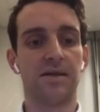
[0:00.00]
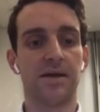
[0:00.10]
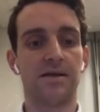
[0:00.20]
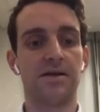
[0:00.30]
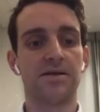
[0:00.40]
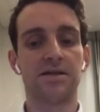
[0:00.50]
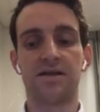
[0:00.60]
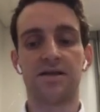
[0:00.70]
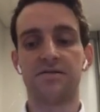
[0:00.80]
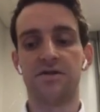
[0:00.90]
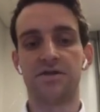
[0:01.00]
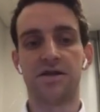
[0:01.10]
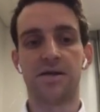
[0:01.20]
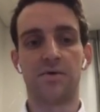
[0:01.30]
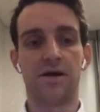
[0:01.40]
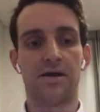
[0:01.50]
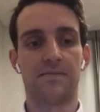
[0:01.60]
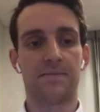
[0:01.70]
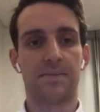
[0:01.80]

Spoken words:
and then selective use of MRI.